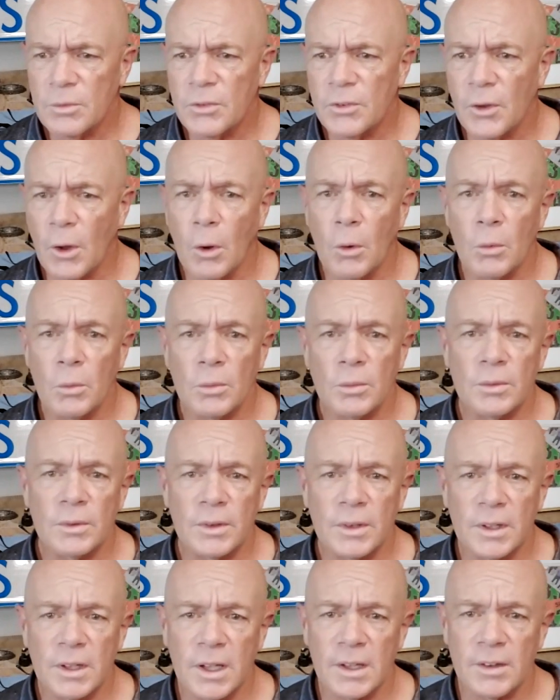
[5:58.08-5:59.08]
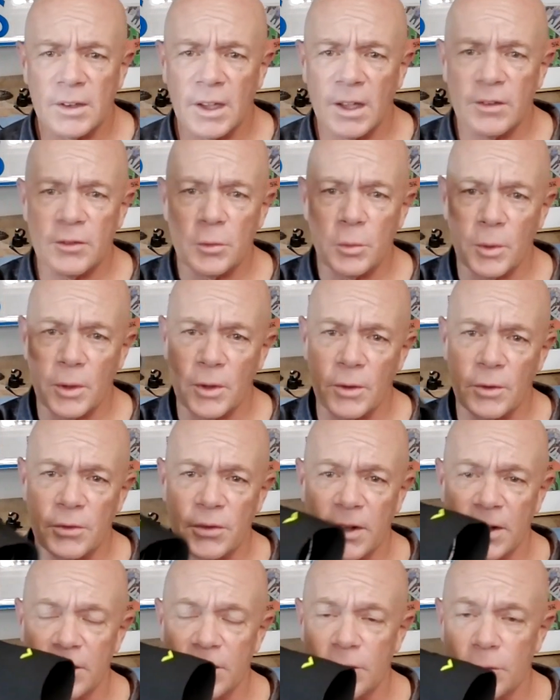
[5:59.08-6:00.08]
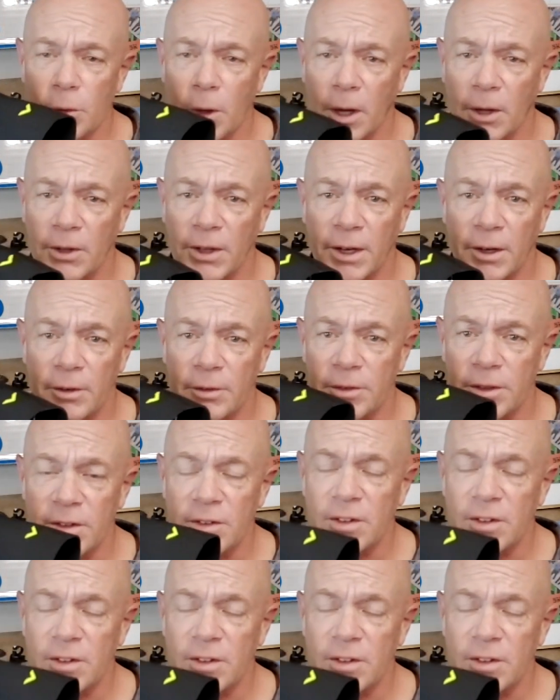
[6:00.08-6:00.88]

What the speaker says: So it's one of those things, trial and error.